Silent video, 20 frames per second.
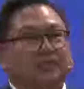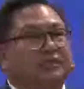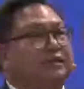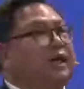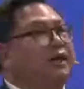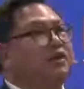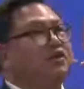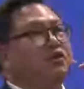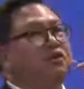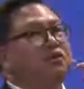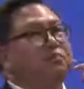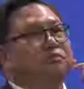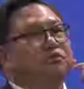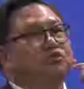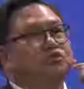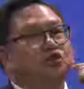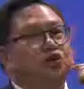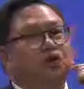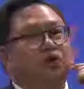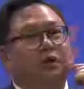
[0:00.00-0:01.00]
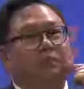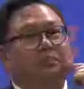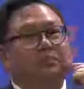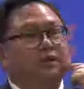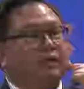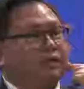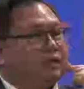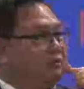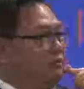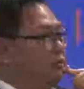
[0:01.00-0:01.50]
Can you turn up
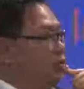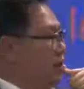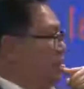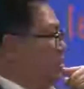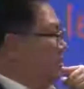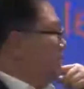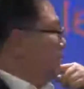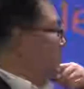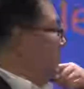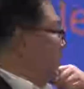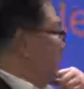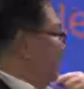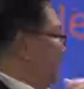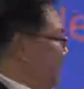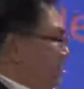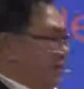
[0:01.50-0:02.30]
the volume a bit?